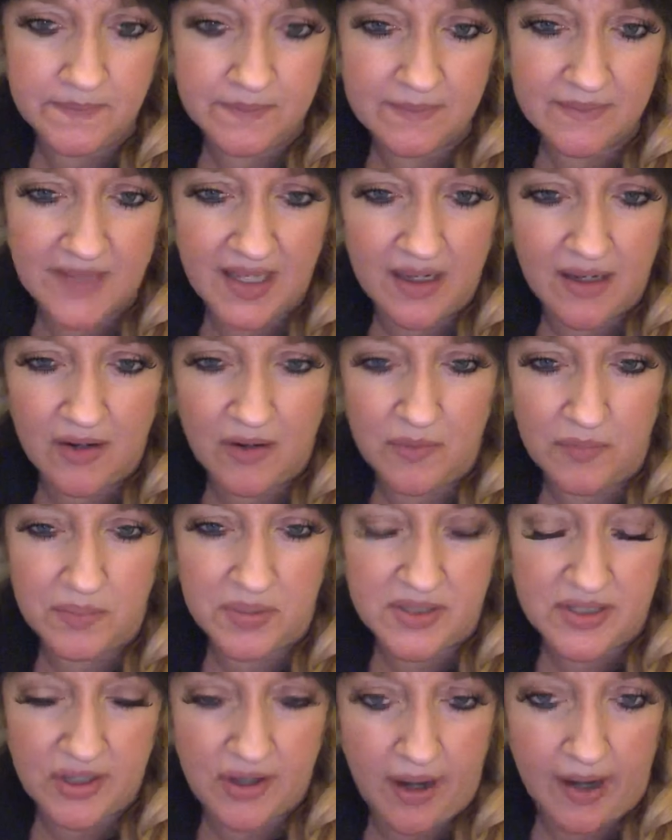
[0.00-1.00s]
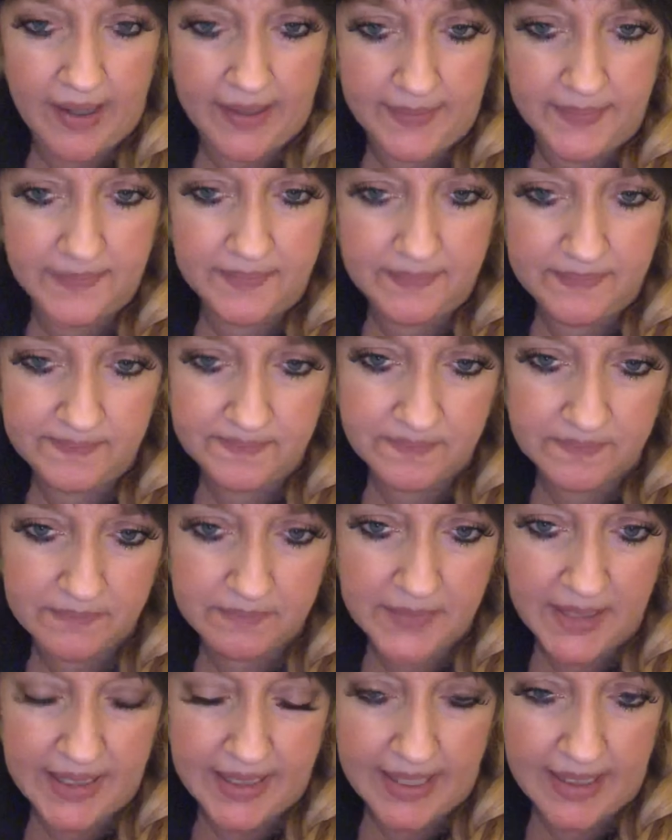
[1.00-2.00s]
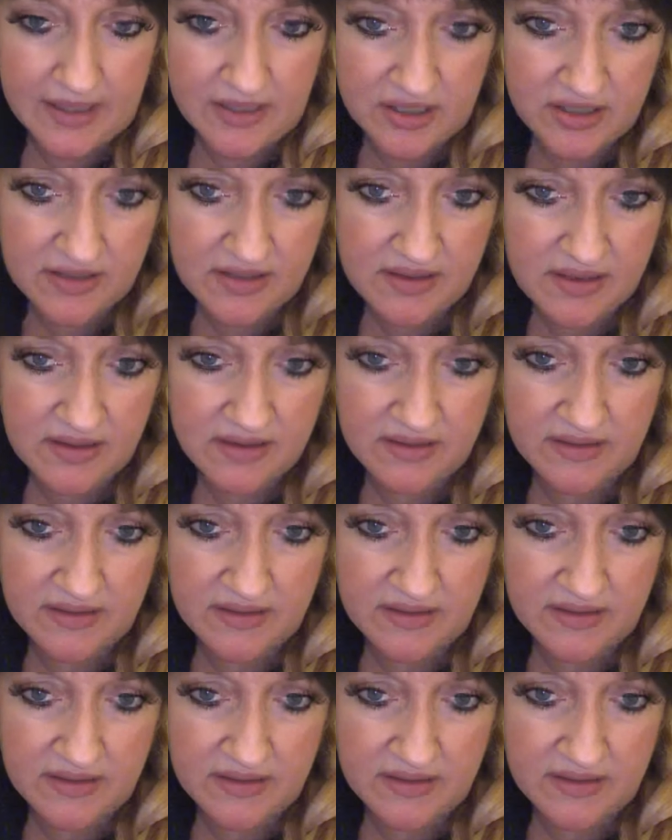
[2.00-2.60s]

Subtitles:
they don't prescribe medications.